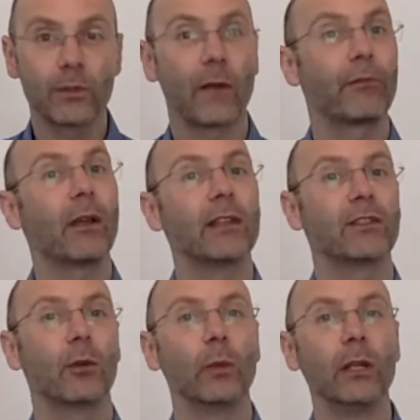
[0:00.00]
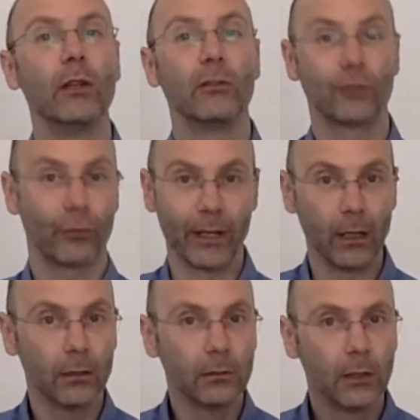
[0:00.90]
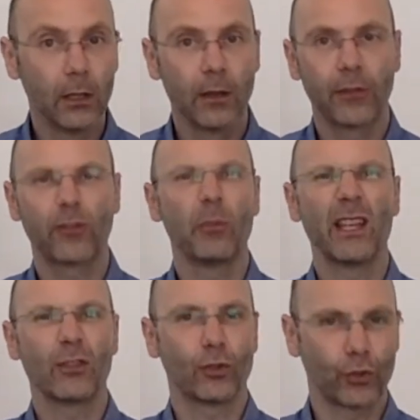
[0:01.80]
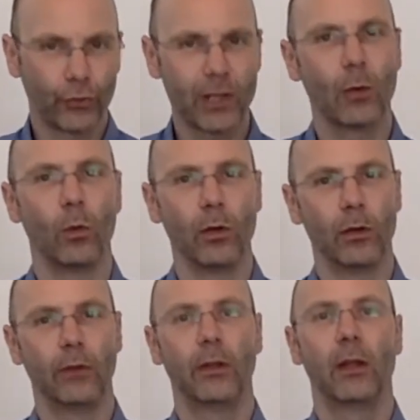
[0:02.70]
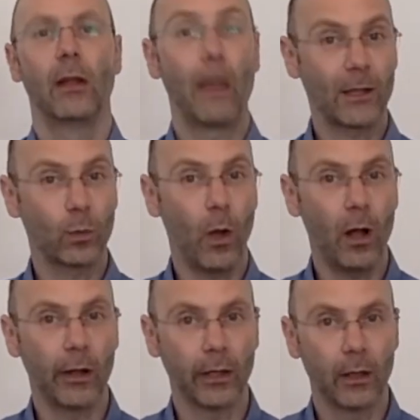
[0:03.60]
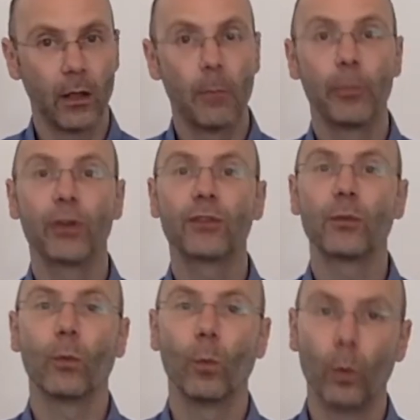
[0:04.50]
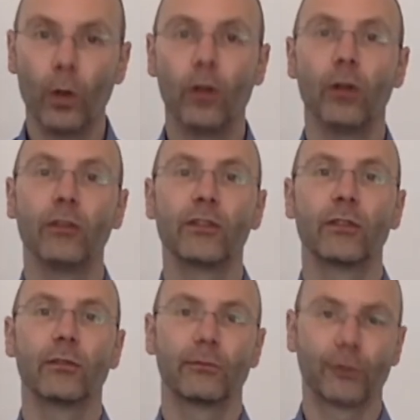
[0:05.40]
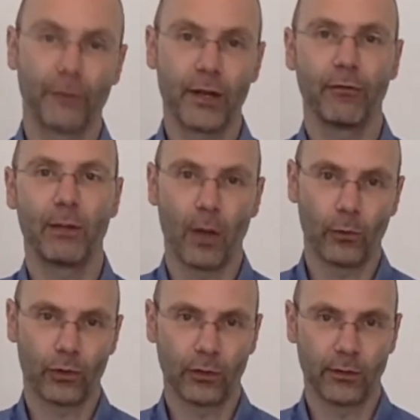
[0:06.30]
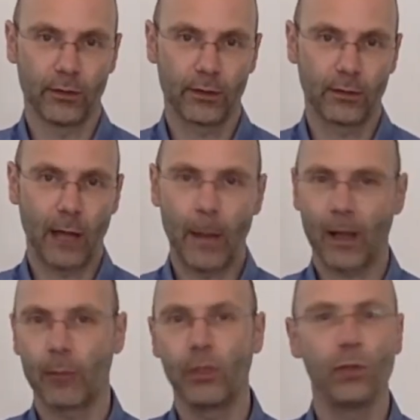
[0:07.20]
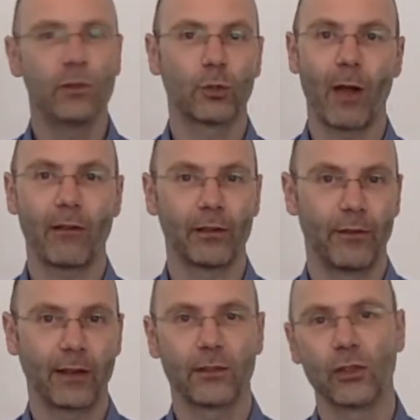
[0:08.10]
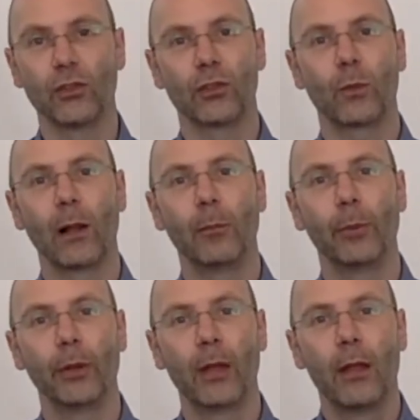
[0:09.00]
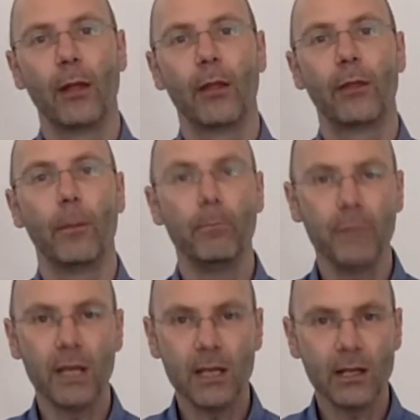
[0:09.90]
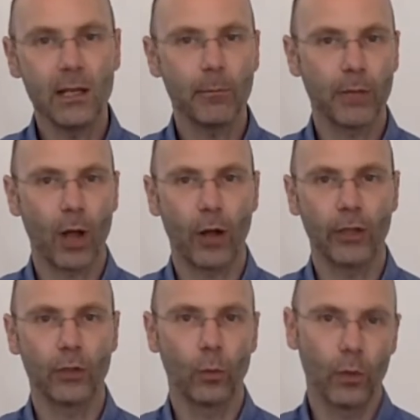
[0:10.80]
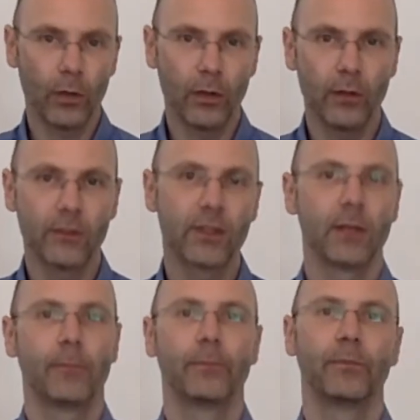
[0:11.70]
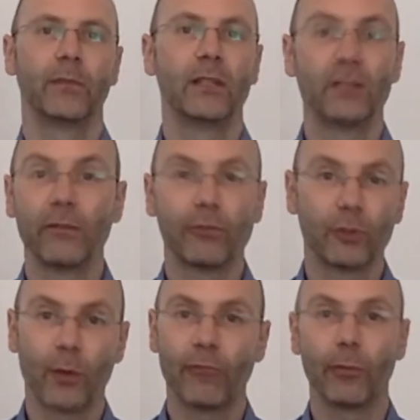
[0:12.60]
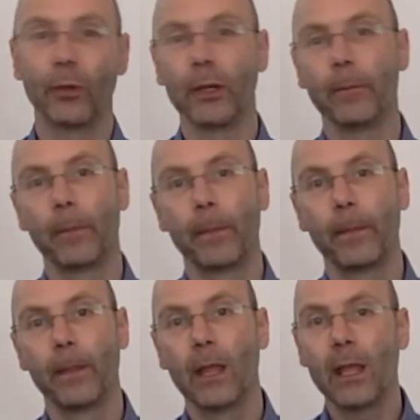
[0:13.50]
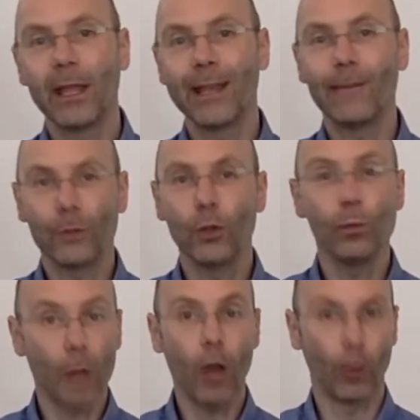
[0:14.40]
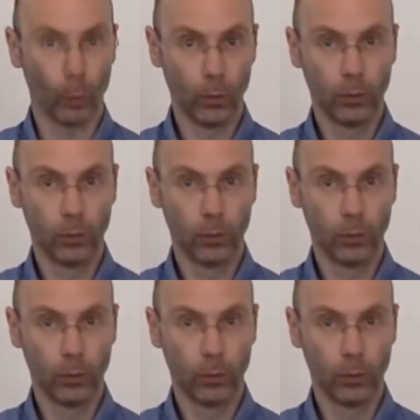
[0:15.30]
that phrase, don't we? Trigger. Something is a trigger word. And that's why, because words trigger emotions, and that can be used to our advantage as well. But the meaning behind words is different to everybody. If you know